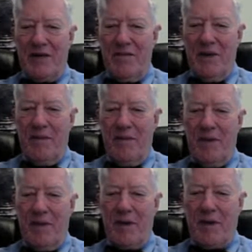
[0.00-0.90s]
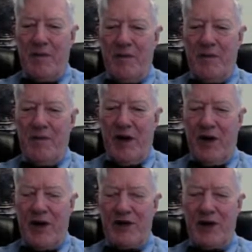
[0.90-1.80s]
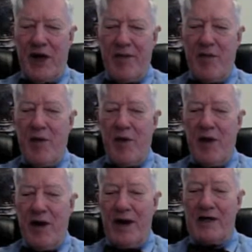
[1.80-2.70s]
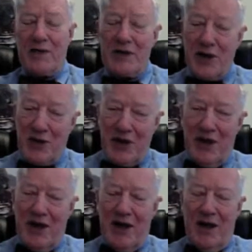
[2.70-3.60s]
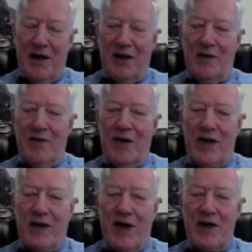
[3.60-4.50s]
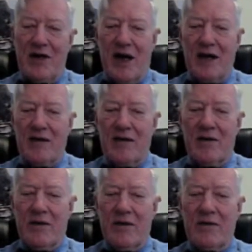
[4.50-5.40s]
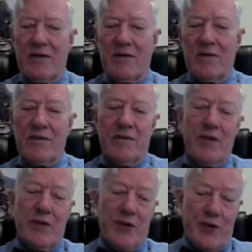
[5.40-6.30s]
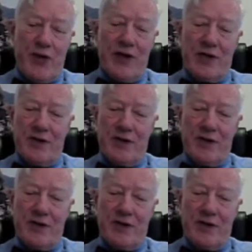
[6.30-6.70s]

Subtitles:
Pepper Foundation came aboard. And as a result of that contact, we recruited some